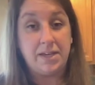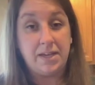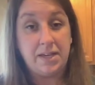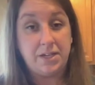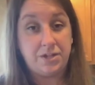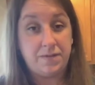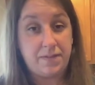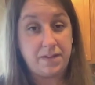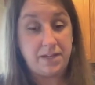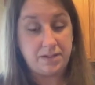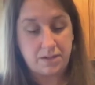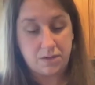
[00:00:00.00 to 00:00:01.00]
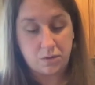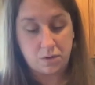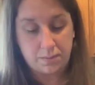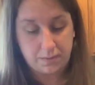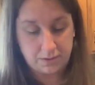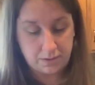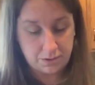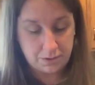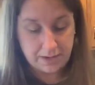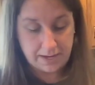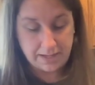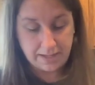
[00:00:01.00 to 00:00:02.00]
each of these adorable little
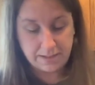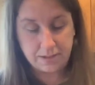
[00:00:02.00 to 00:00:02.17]
trays,